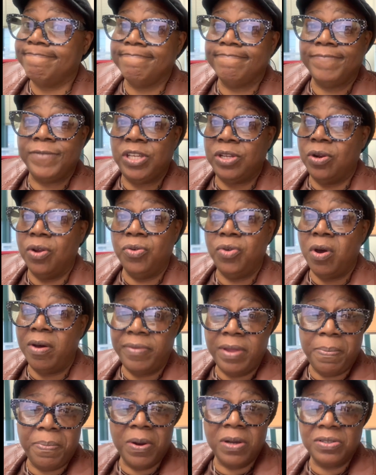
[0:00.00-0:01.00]
You don't know if
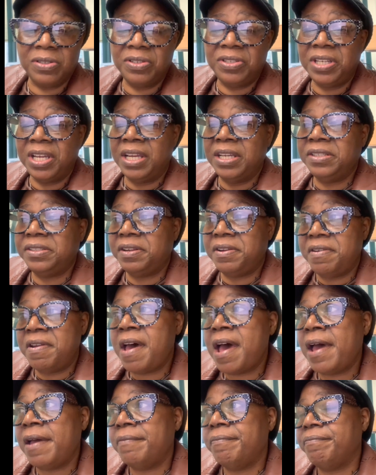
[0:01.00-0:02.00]
that person changed or
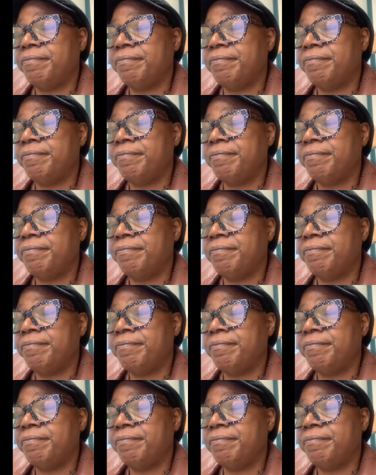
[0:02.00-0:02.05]
not.